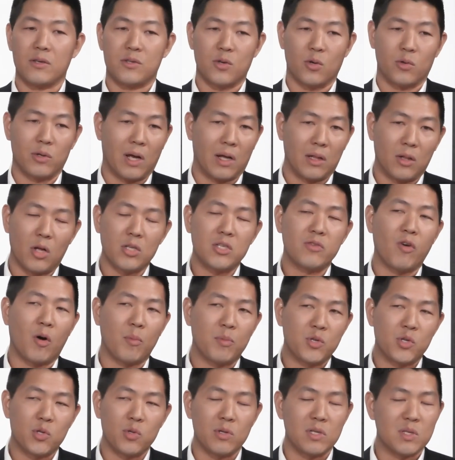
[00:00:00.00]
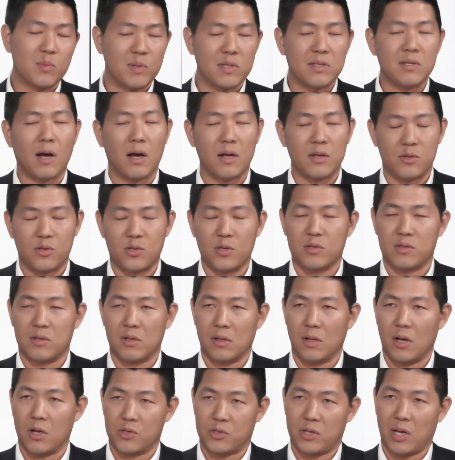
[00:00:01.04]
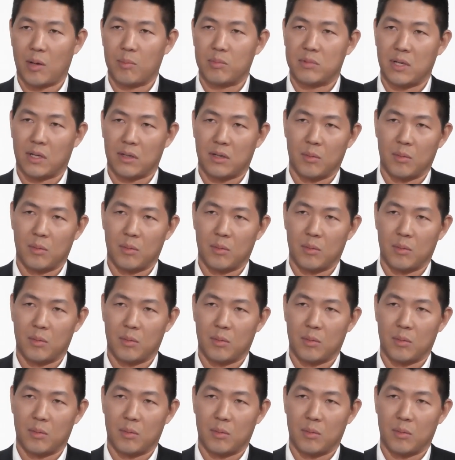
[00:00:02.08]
So yeah, lots of opportunities besides just the large cap tech.